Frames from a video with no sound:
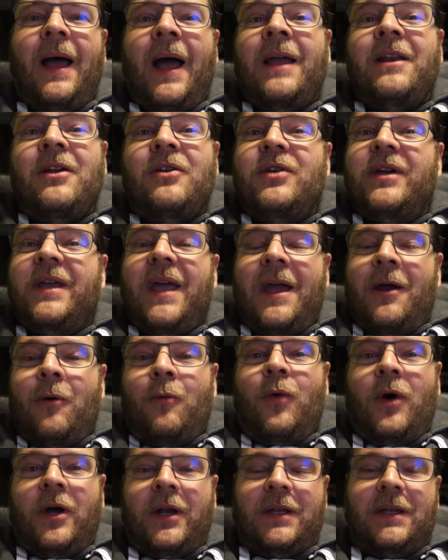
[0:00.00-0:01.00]
I don't care
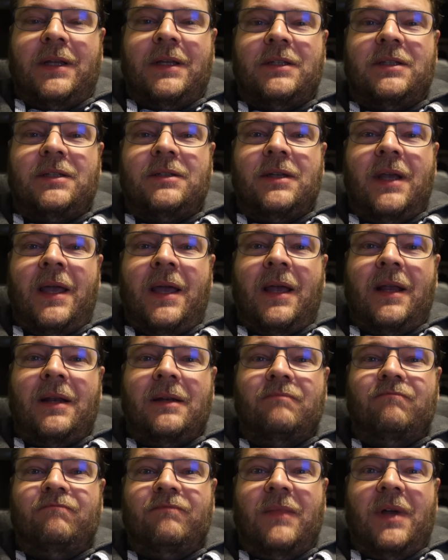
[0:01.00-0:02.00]
what it is.
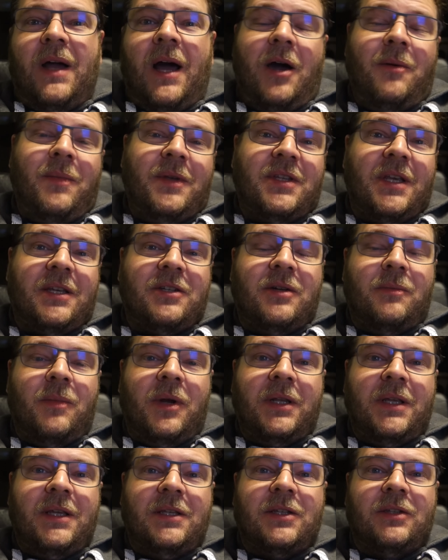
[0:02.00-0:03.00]
And how much extra
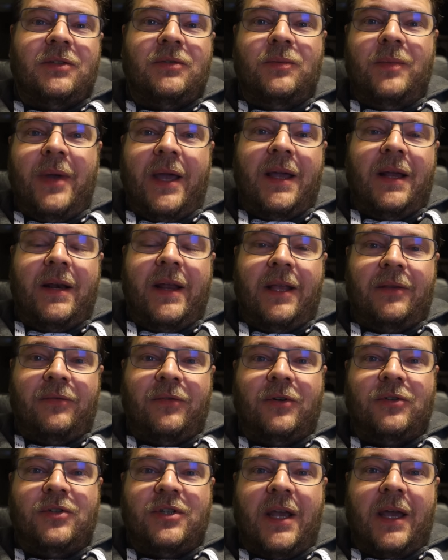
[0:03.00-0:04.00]
money is it to make a
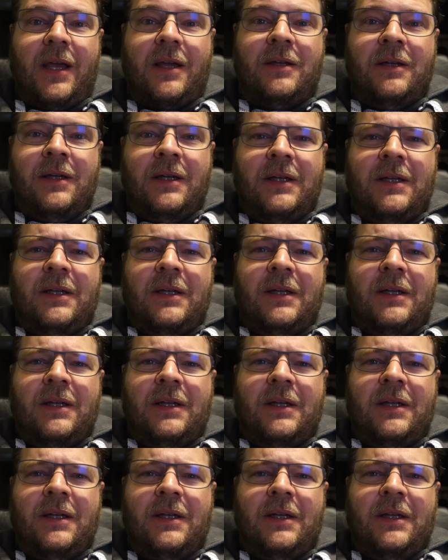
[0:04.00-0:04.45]
headphone jack?